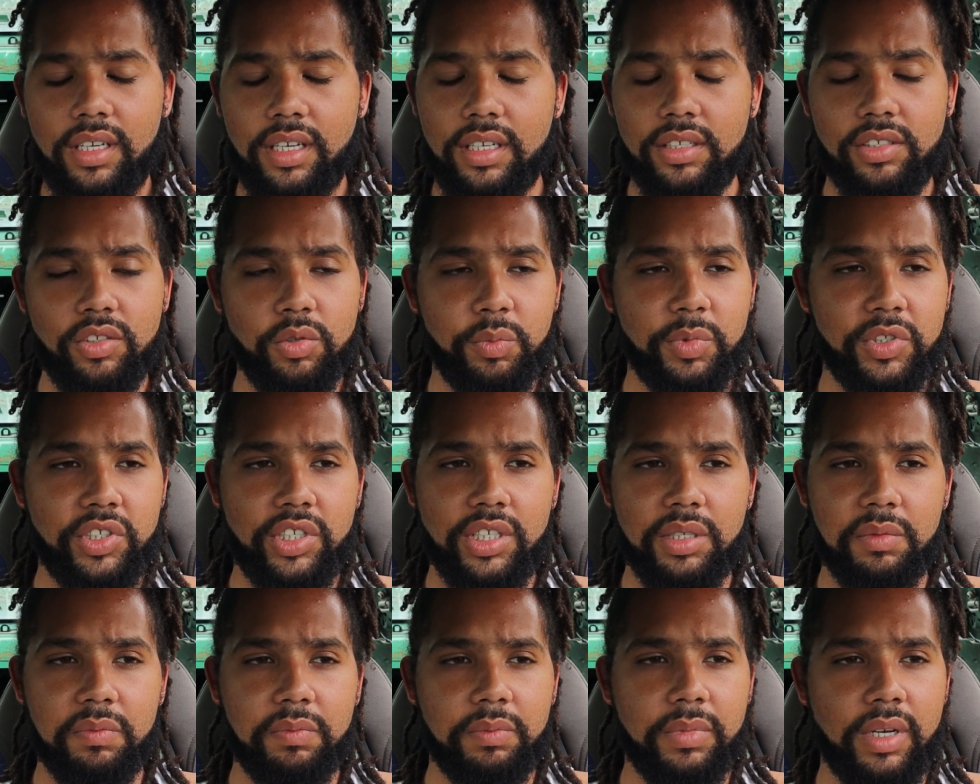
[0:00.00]
It's super
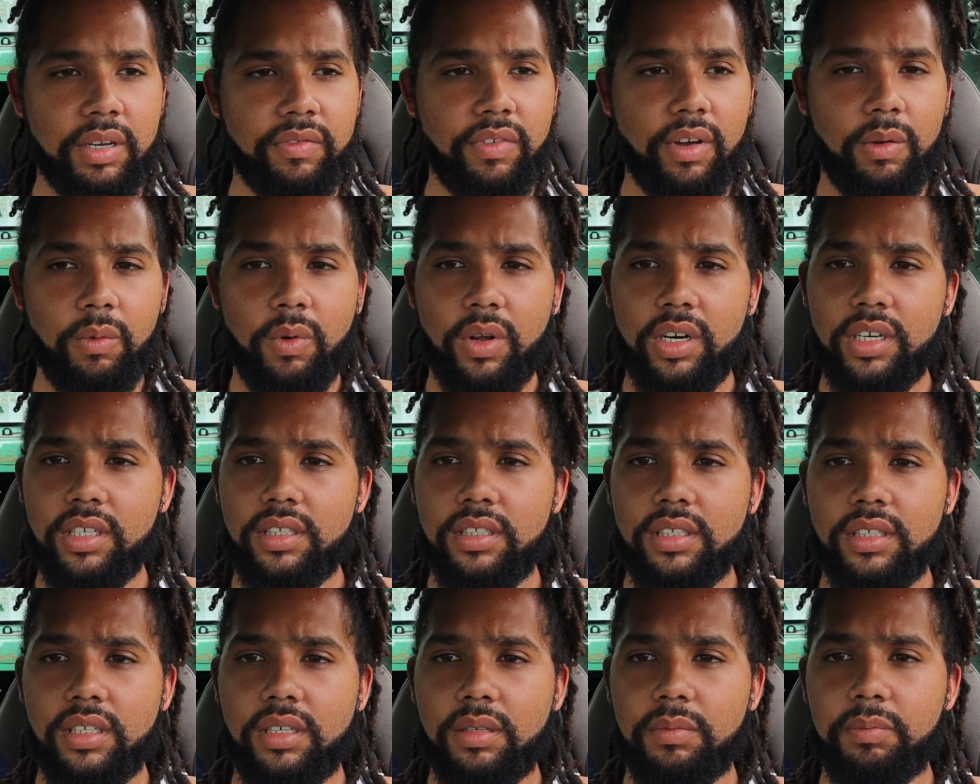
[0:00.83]
cheap. If I
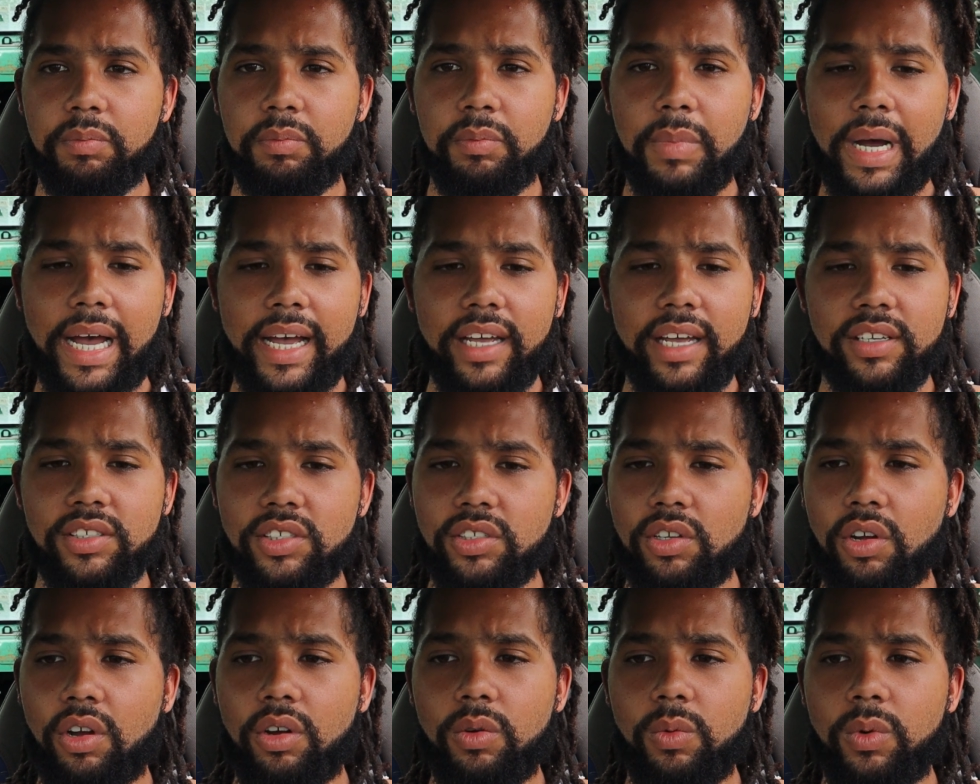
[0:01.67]
wanted to buy a
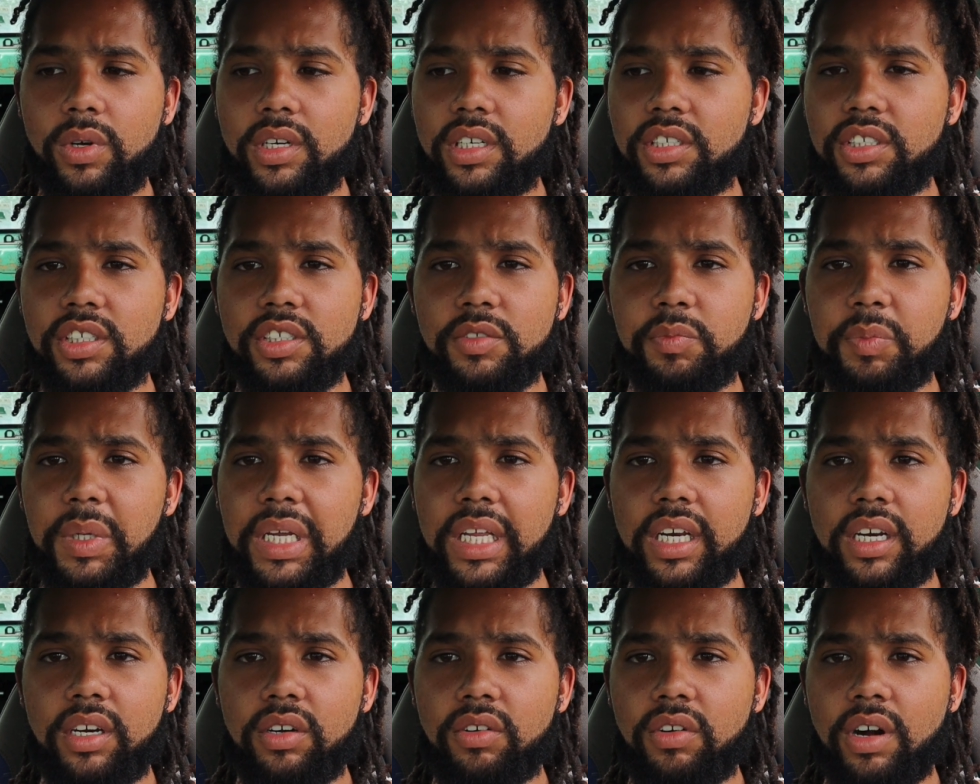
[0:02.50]
stock one and just
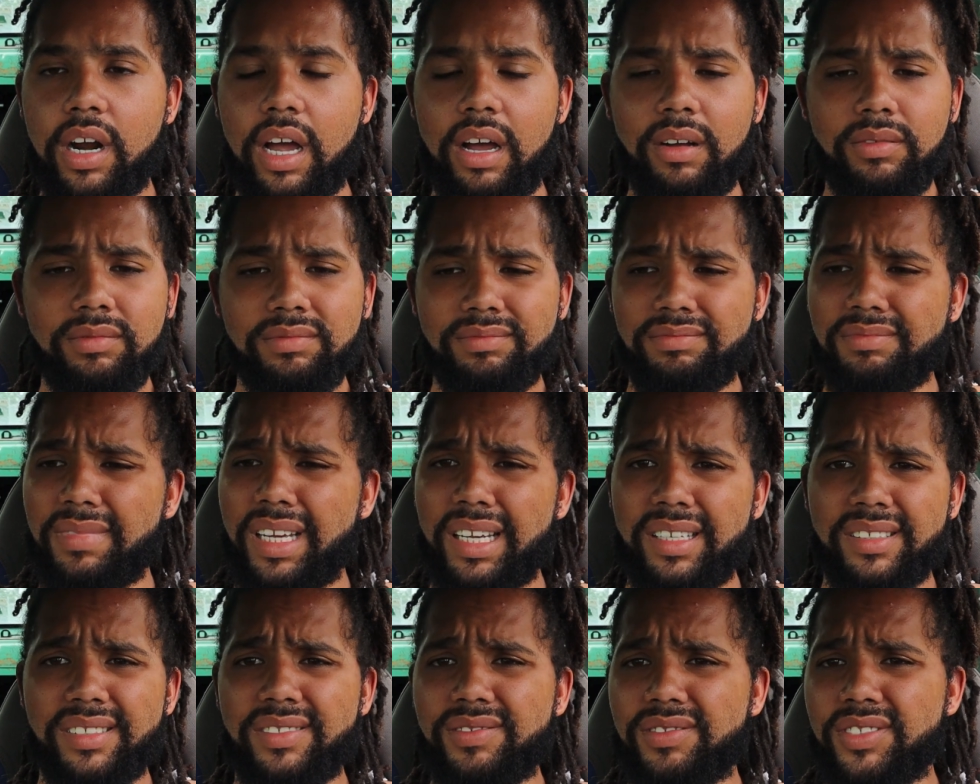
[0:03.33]
beat it around,
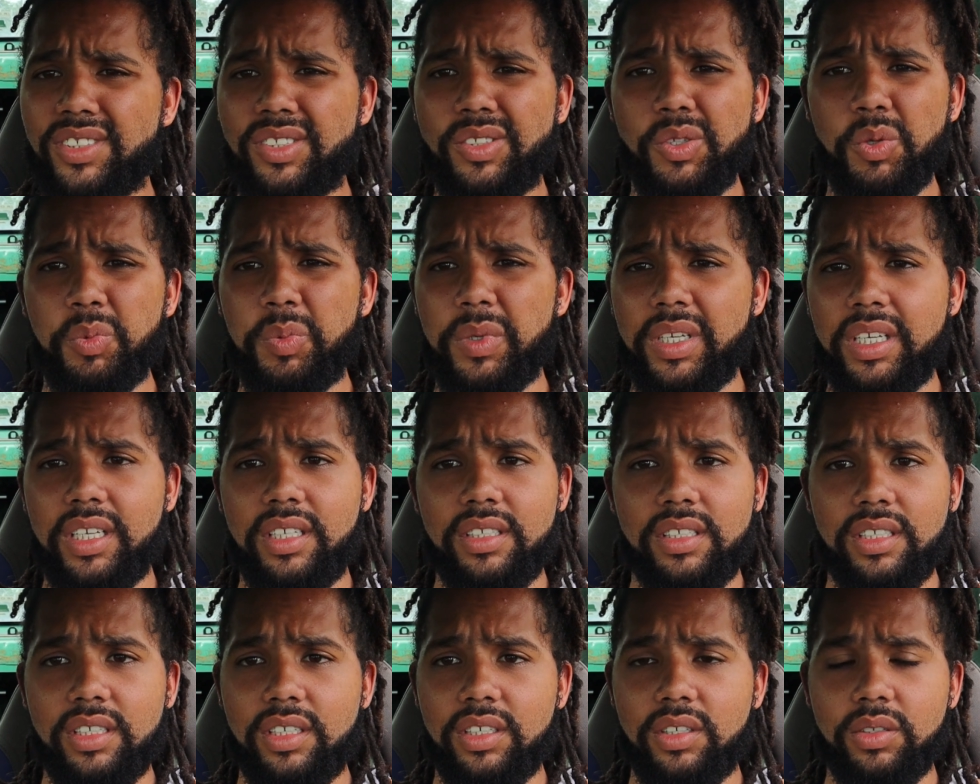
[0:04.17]
it's super
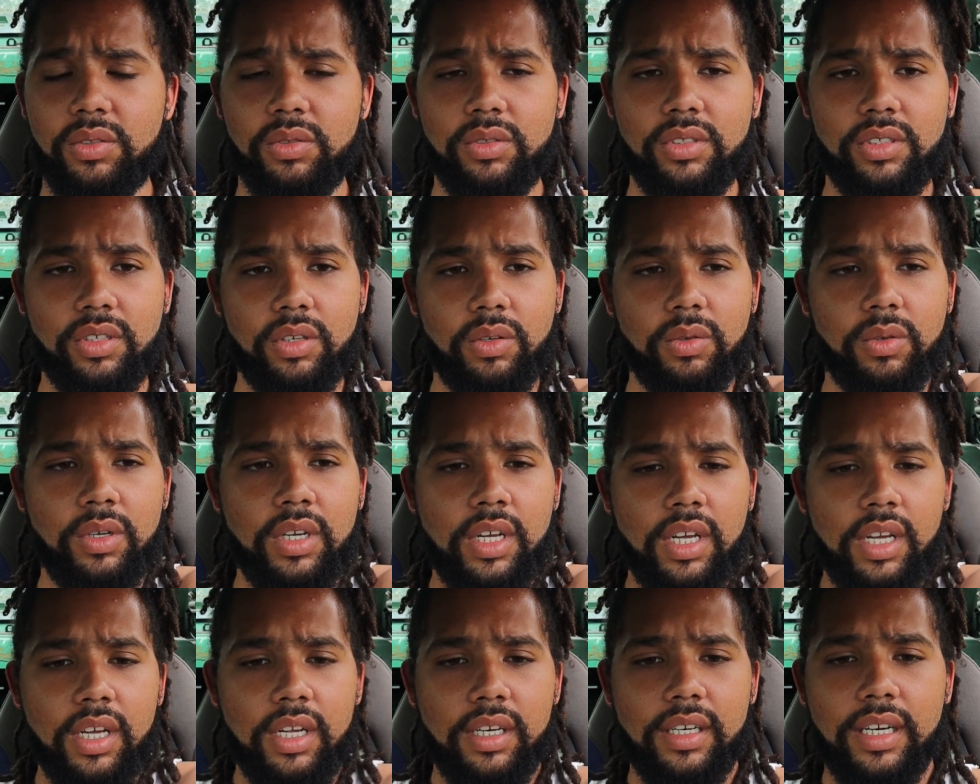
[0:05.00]
easy to do. So
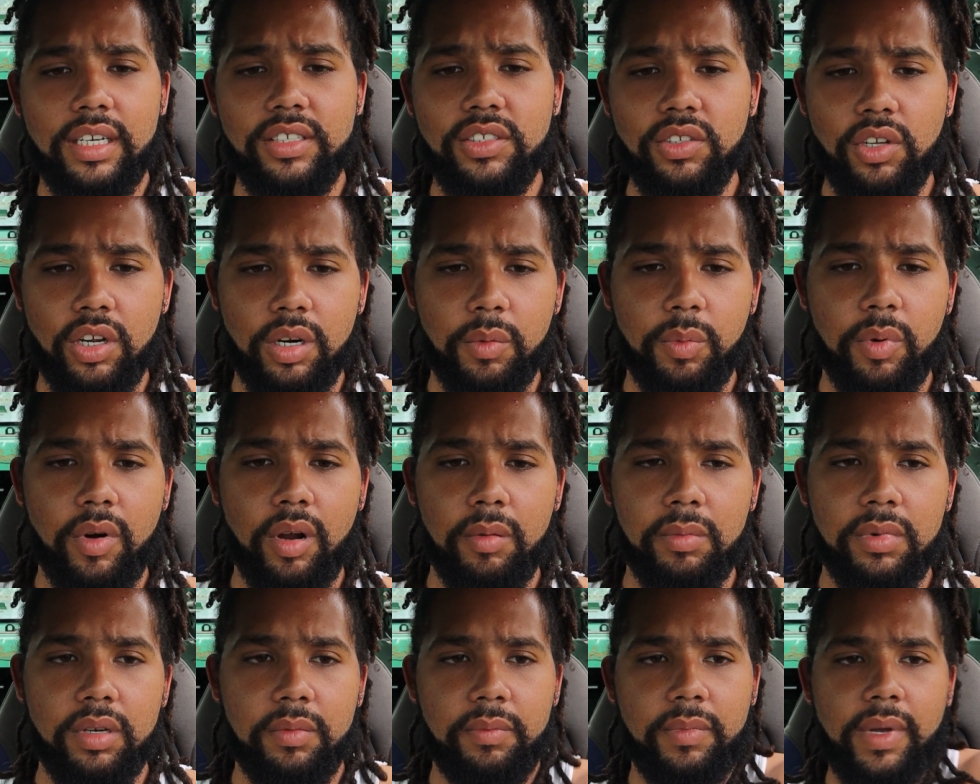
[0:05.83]
that's not a
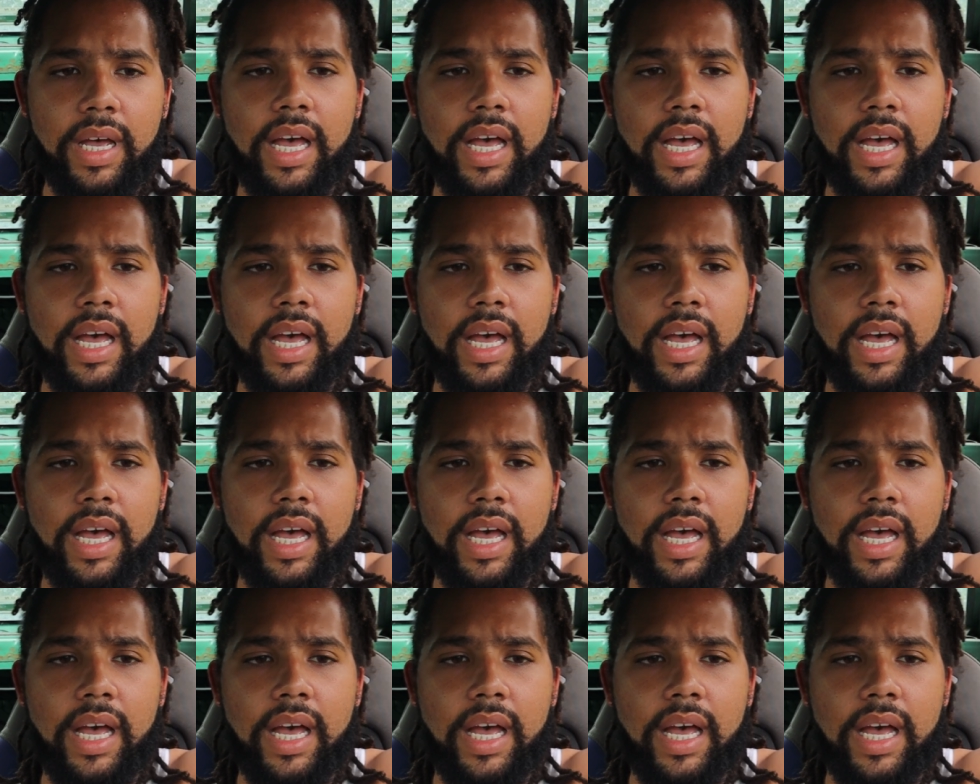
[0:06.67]
problem.